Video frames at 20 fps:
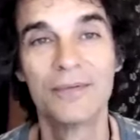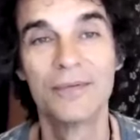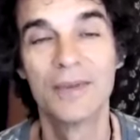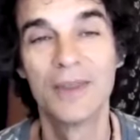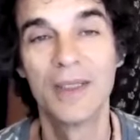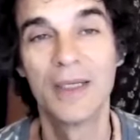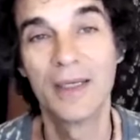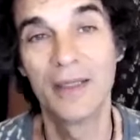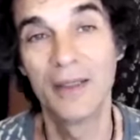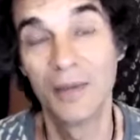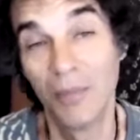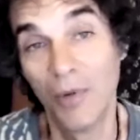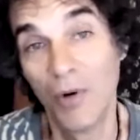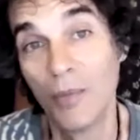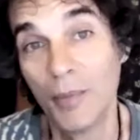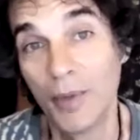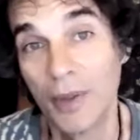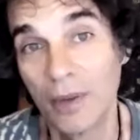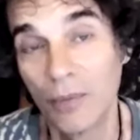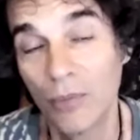And in the
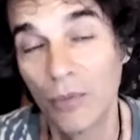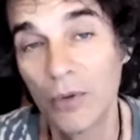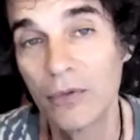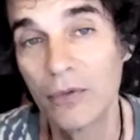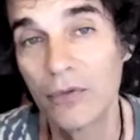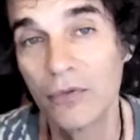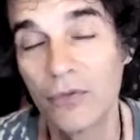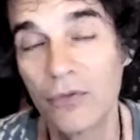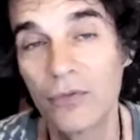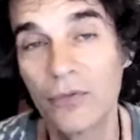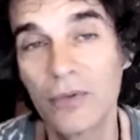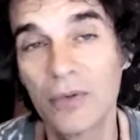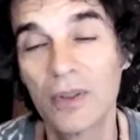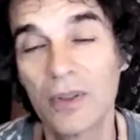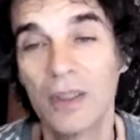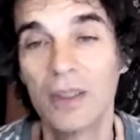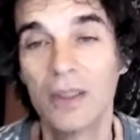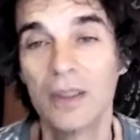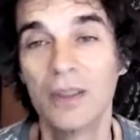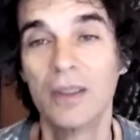moment, it was
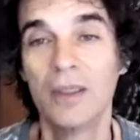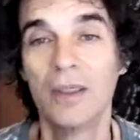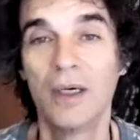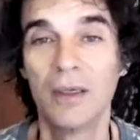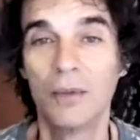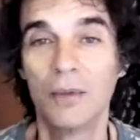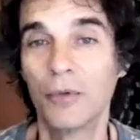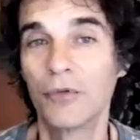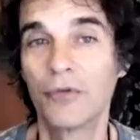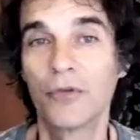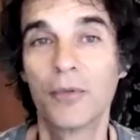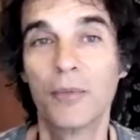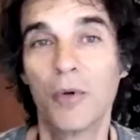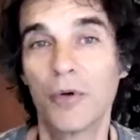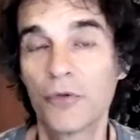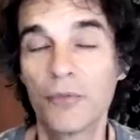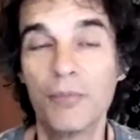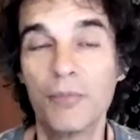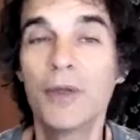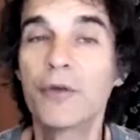the
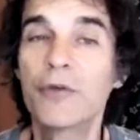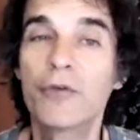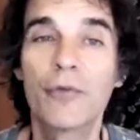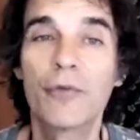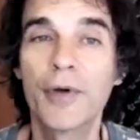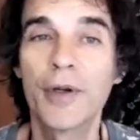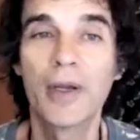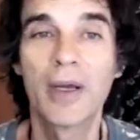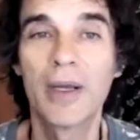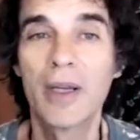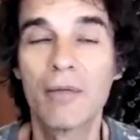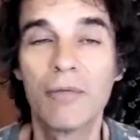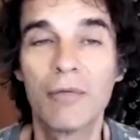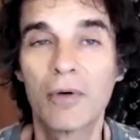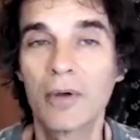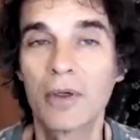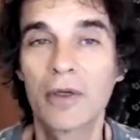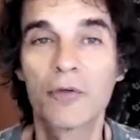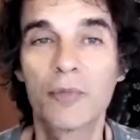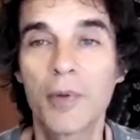most misery I
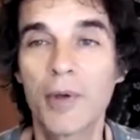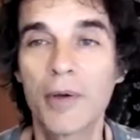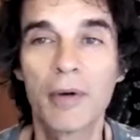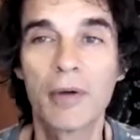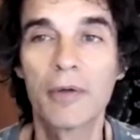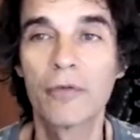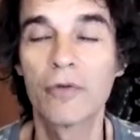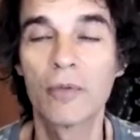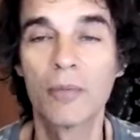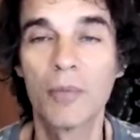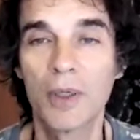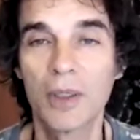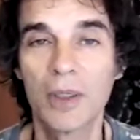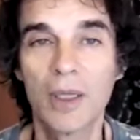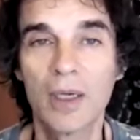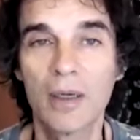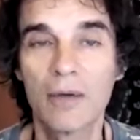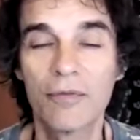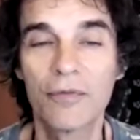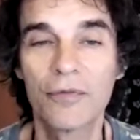ever experienced in my
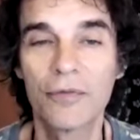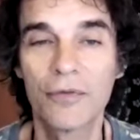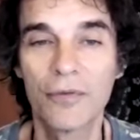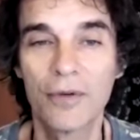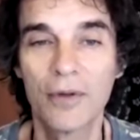life.